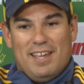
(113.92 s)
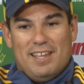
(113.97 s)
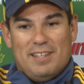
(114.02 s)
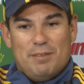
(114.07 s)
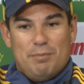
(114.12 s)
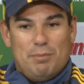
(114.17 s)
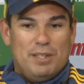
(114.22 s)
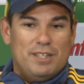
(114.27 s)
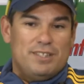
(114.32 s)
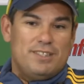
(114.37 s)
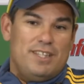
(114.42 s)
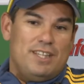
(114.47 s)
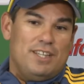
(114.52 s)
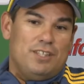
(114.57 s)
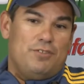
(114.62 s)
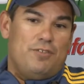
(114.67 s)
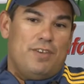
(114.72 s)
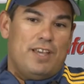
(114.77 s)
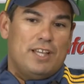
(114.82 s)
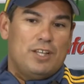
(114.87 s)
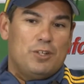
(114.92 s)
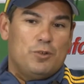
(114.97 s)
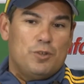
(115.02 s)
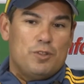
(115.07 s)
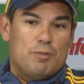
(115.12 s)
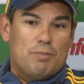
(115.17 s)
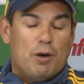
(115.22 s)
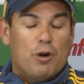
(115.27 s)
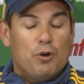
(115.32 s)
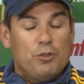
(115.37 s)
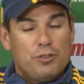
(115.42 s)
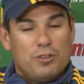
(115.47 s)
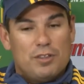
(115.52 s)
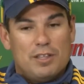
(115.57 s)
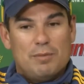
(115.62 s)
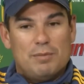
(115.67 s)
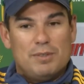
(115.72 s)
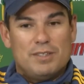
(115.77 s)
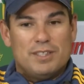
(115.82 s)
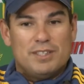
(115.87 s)
And the biggest X factor with both of
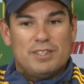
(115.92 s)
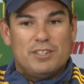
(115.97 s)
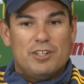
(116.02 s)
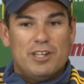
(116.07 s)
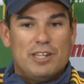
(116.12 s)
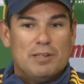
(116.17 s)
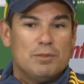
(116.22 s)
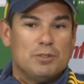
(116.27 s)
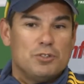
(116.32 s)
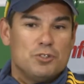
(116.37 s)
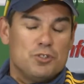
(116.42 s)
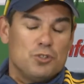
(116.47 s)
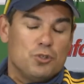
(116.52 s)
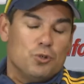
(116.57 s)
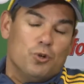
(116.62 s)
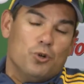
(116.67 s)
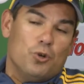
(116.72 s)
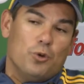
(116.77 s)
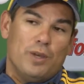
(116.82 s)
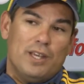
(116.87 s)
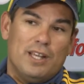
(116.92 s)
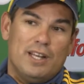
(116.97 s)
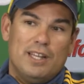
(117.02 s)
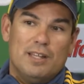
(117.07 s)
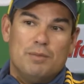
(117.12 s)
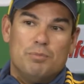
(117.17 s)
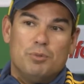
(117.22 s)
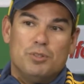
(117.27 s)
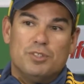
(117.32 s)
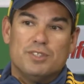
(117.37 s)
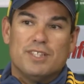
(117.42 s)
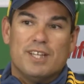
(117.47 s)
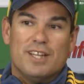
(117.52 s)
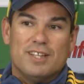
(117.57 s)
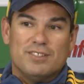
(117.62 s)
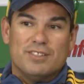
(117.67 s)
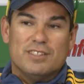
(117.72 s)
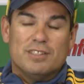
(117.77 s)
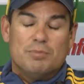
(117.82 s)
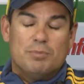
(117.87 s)
them is that they're able to score quickly and put
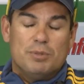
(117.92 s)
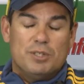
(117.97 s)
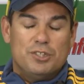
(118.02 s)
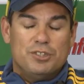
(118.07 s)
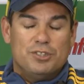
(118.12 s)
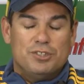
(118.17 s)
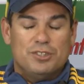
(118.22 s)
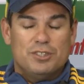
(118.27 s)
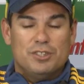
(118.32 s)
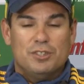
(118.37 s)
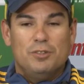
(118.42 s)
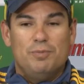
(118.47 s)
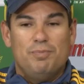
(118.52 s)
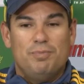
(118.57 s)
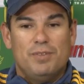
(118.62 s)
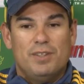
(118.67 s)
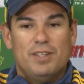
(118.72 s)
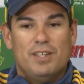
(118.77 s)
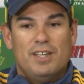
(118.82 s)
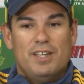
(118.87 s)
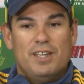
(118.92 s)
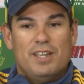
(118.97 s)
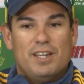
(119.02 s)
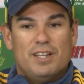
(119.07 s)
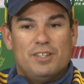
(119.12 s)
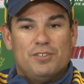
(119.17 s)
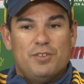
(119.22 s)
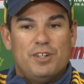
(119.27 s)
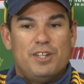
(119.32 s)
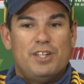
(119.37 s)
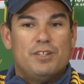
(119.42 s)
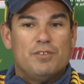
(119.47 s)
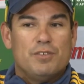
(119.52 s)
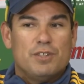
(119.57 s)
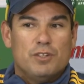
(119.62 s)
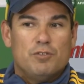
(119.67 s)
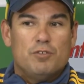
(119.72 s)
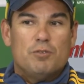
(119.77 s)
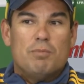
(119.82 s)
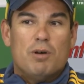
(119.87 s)
sides under pressure. So it's very
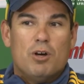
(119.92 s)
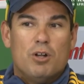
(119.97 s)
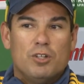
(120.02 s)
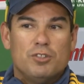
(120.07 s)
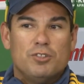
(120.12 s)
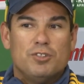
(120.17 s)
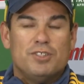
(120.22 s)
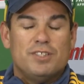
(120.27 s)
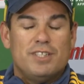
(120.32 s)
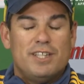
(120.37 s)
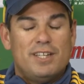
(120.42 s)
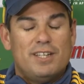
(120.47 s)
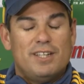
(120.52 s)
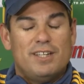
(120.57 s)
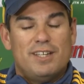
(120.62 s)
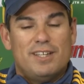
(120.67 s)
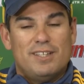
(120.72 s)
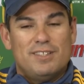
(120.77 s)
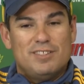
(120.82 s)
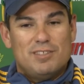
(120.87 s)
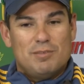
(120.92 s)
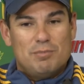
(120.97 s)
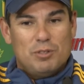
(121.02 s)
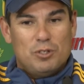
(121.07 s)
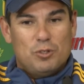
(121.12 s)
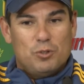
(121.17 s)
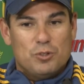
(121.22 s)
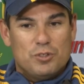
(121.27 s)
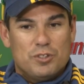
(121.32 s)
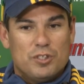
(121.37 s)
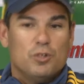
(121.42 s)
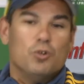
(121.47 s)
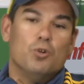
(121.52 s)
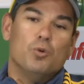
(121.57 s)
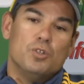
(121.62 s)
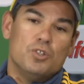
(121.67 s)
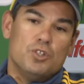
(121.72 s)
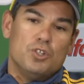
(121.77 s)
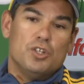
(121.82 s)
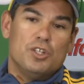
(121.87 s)
difficult for bowlers to settle against them because they're
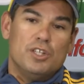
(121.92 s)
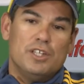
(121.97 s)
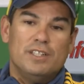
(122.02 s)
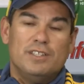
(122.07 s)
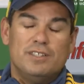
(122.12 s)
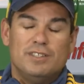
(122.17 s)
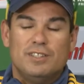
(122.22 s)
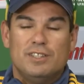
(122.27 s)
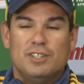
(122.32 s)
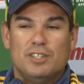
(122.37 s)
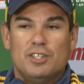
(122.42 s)
always looking